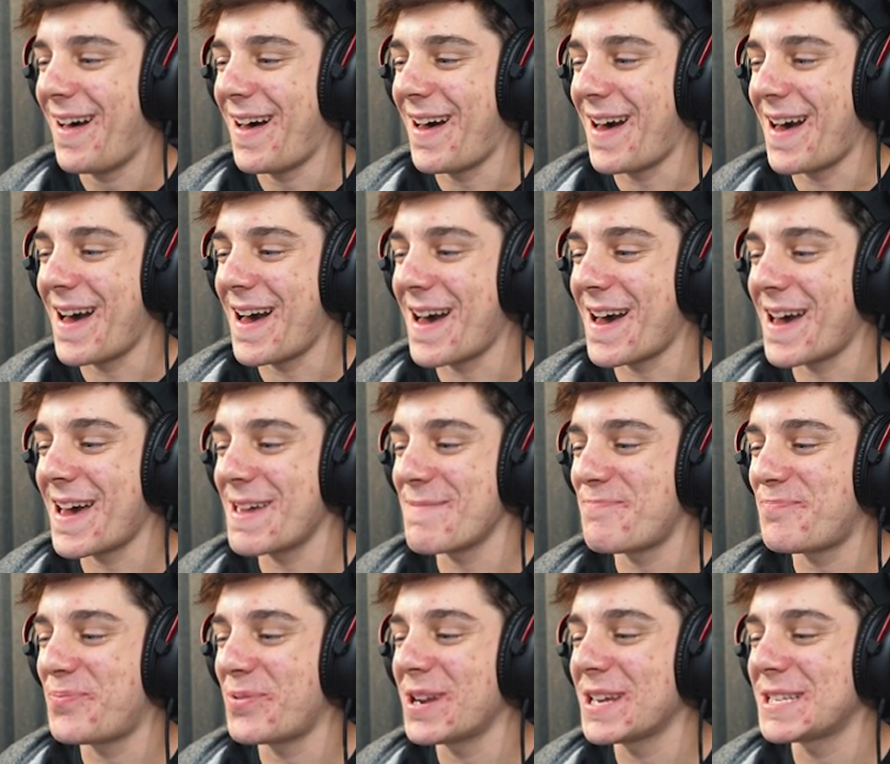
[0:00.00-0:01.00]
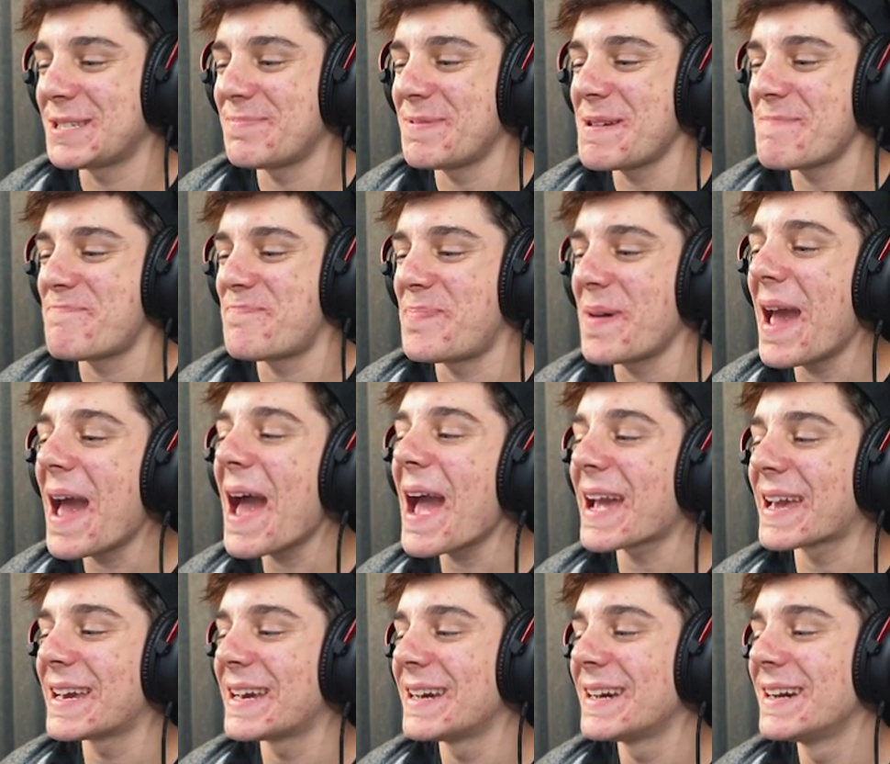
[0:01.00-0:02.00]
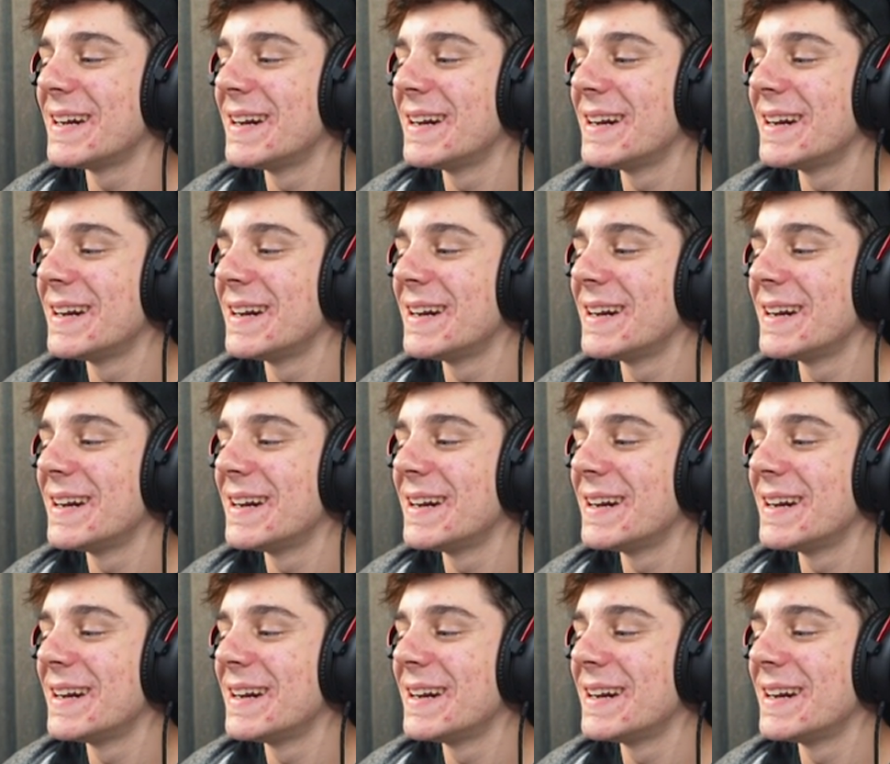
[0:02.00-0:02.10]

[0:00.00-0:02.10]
Ah, it brings me back!